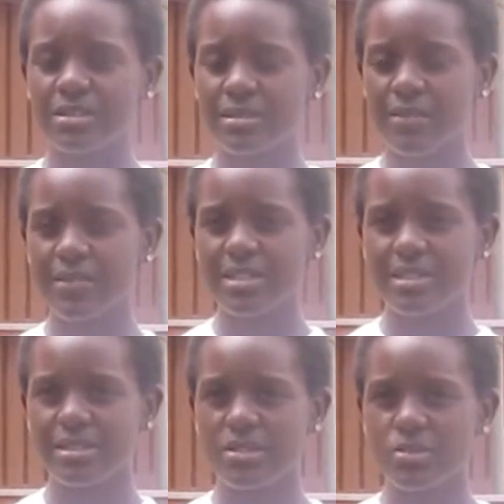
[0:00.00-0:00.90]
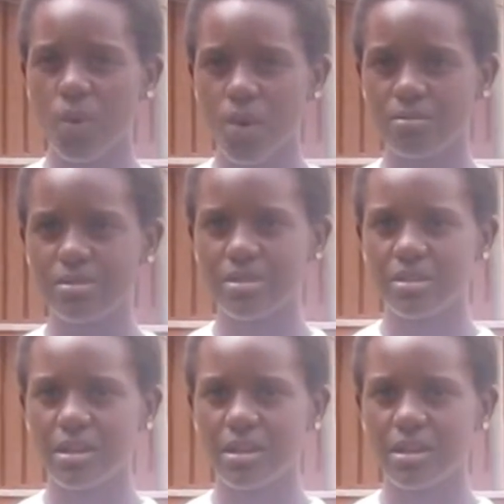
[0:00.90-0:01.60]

76 homes